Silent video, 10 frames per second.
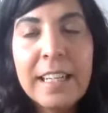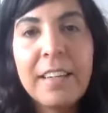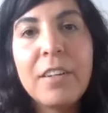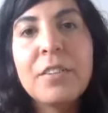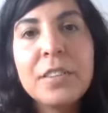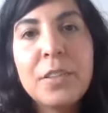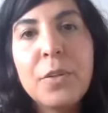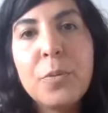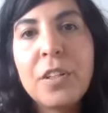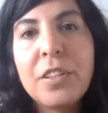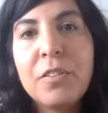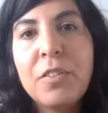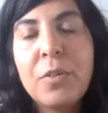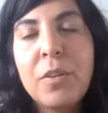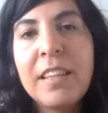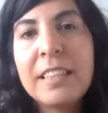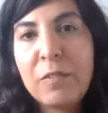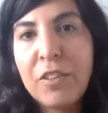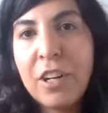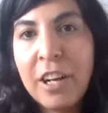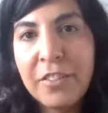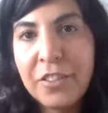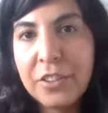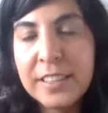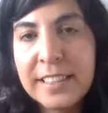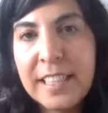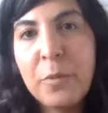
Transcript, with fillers: and also you wanted to do things for others.